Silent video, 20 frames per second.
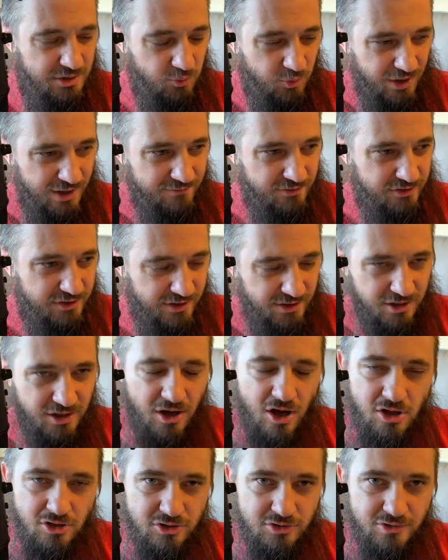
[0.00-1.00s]
whatever the
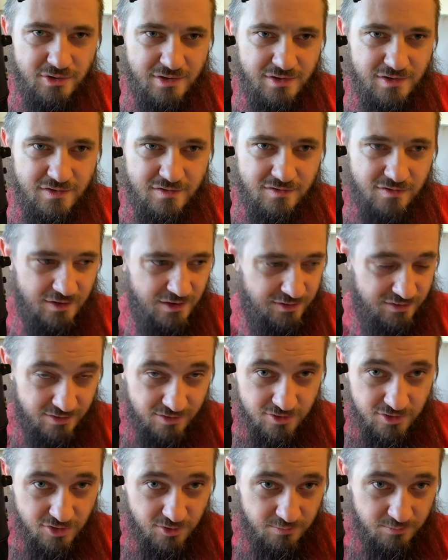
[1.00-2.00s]
color is that
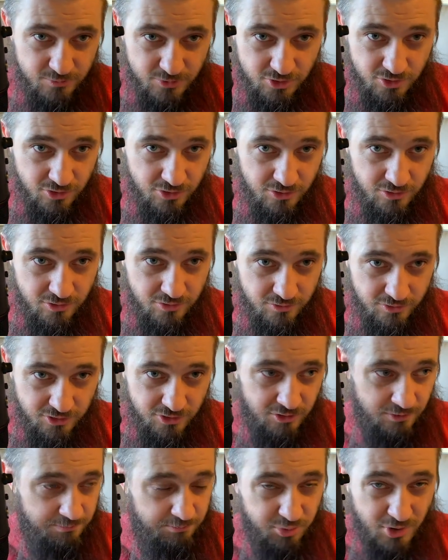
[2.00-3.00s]

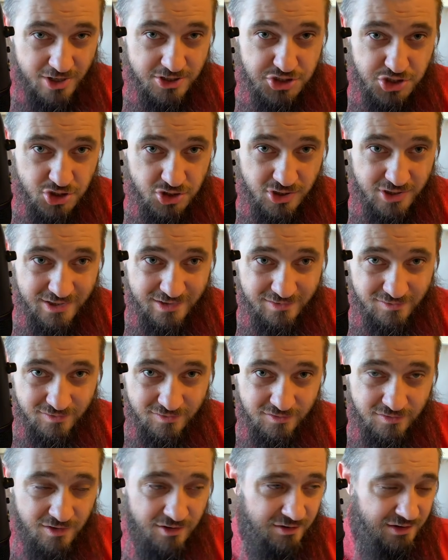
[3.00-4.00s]
your pressure is,